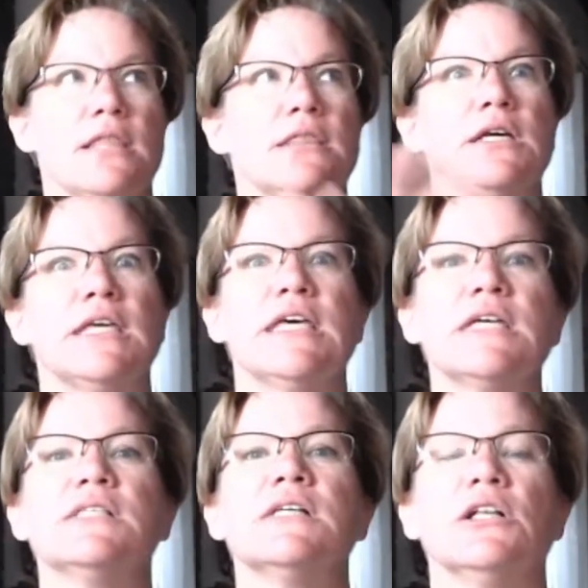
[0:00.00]
The
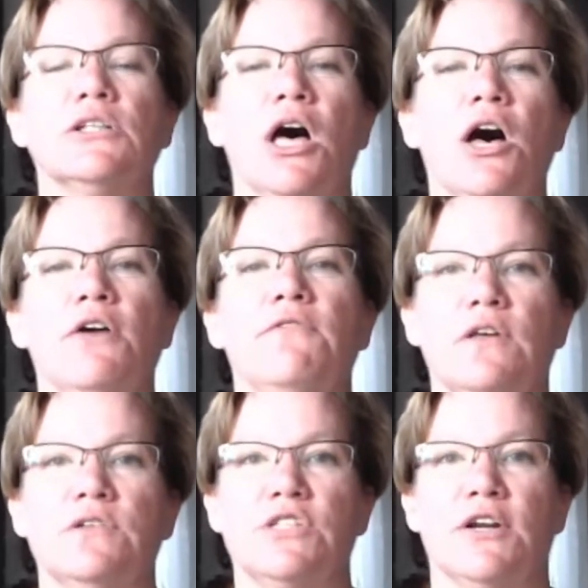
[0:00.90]
kids love
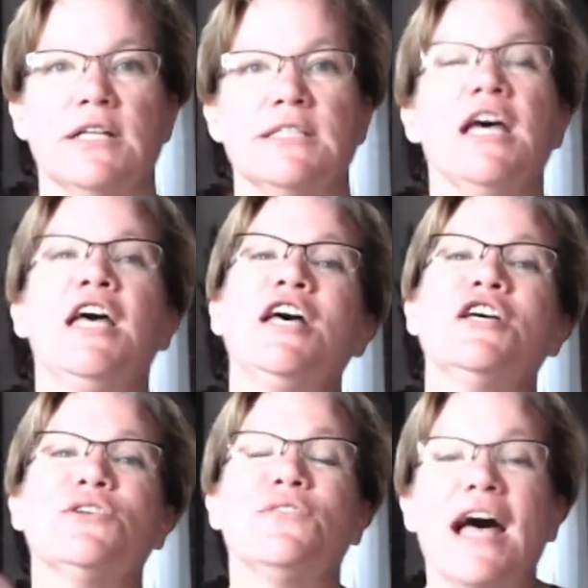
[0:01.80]
those donuts.
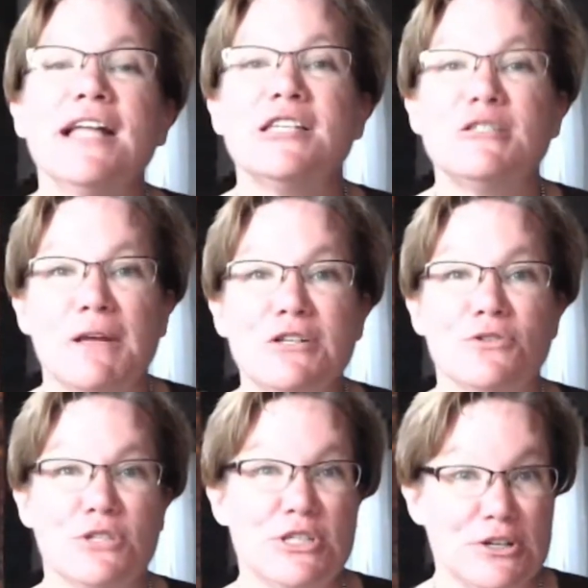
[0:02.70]
So that's a
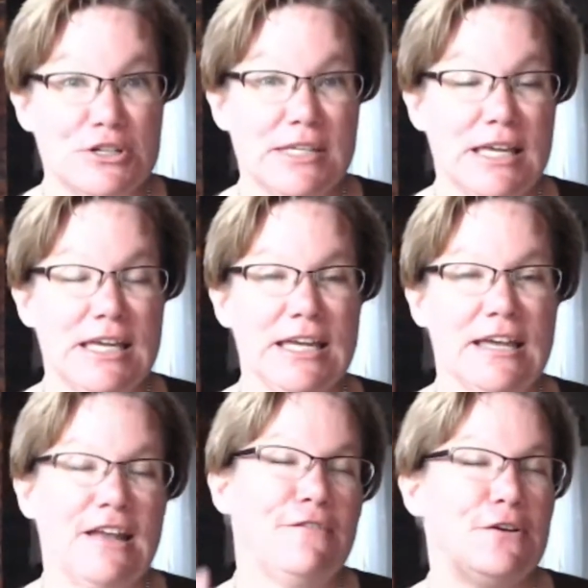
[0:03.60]
special Cersei,
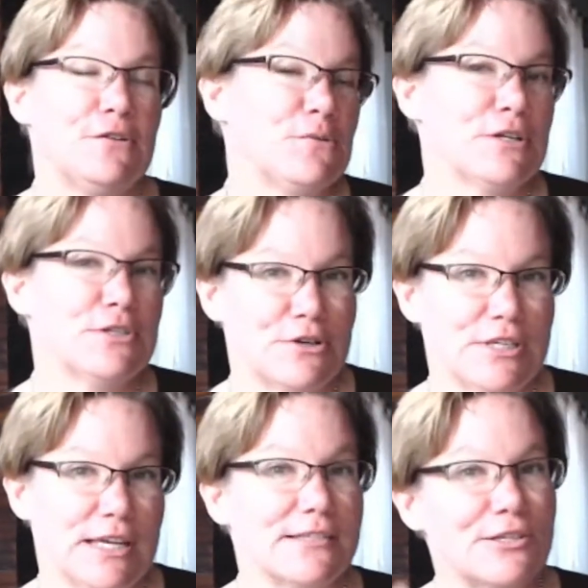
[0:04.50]
and if you don't know what a
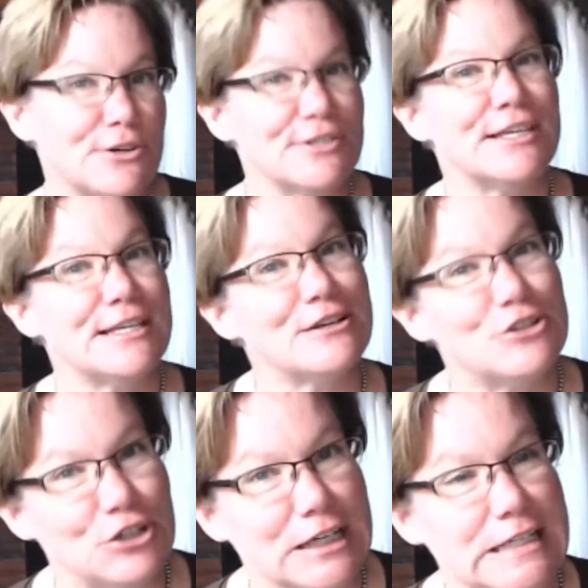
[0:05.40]
Cersei is a
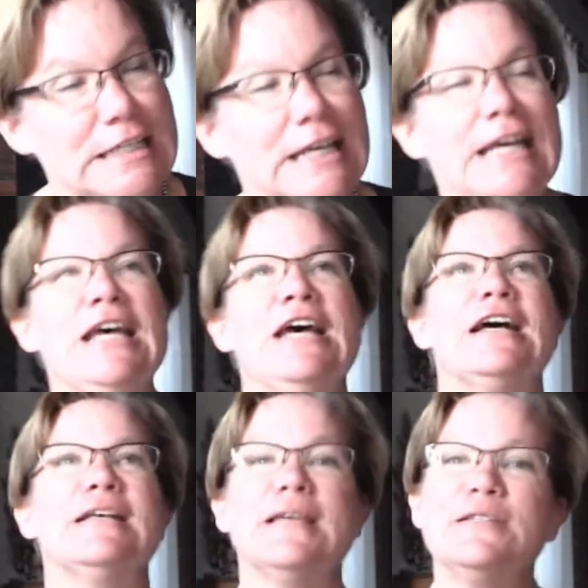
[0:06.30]
treat.
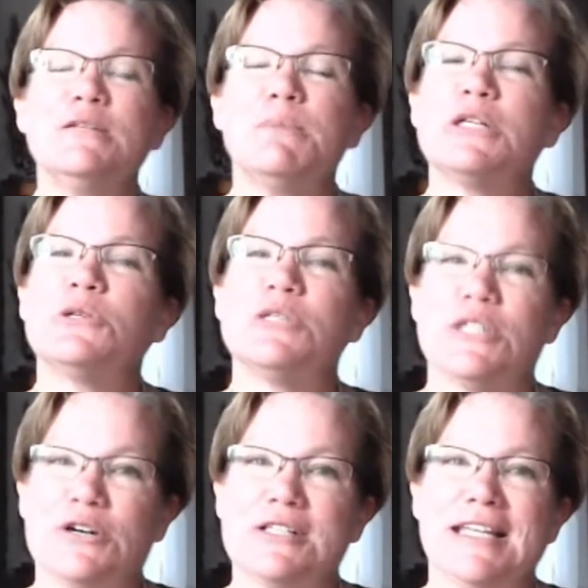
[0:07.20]
That's a special
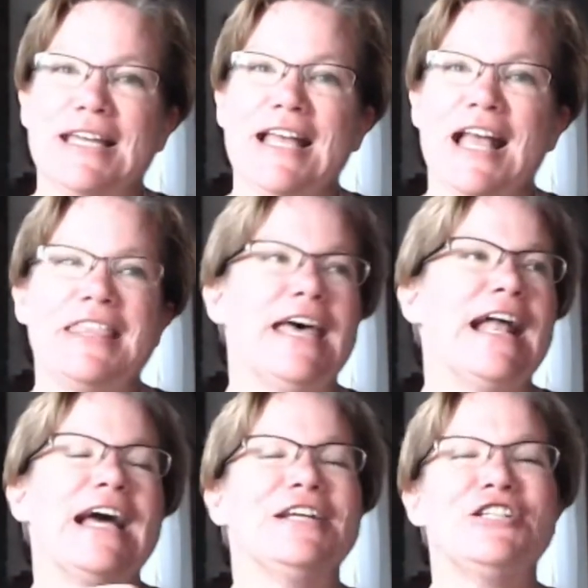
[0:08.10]
Cersei that
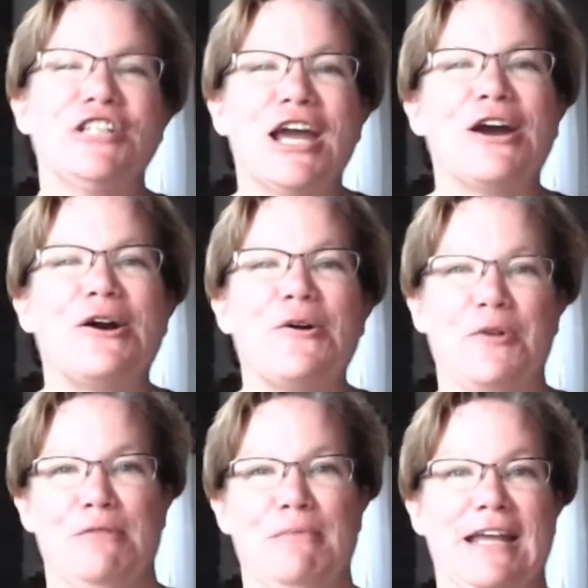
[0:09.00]
I share
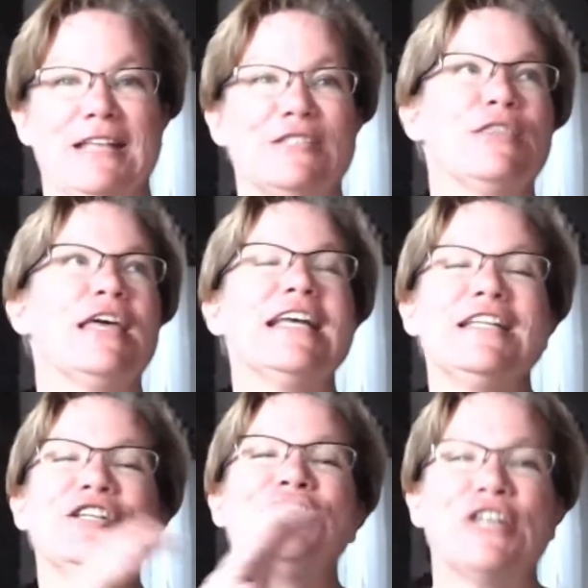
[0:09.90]
with my kids, so they get
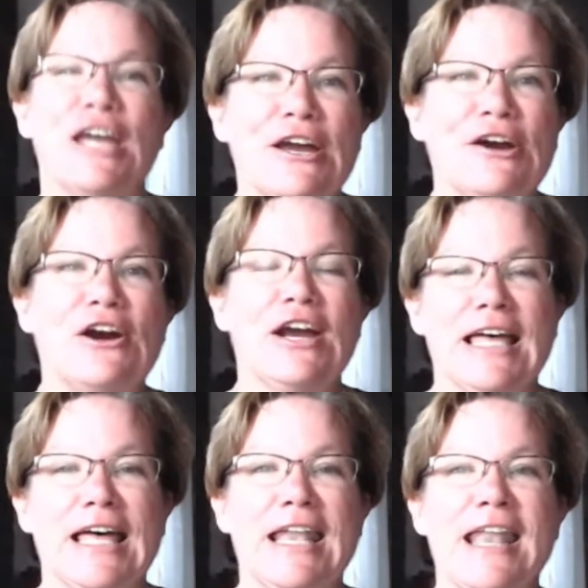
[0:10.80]
to share
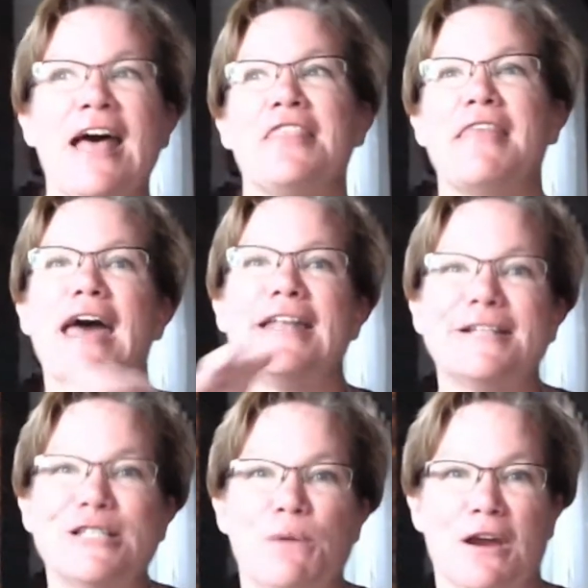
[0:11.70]
in that
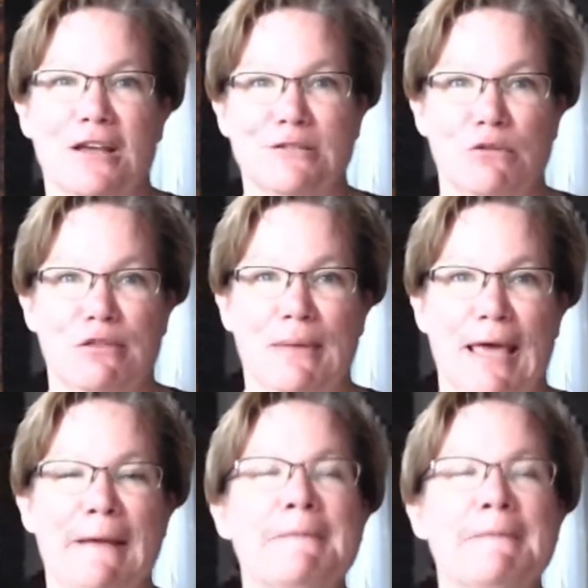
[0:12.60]
experience with me.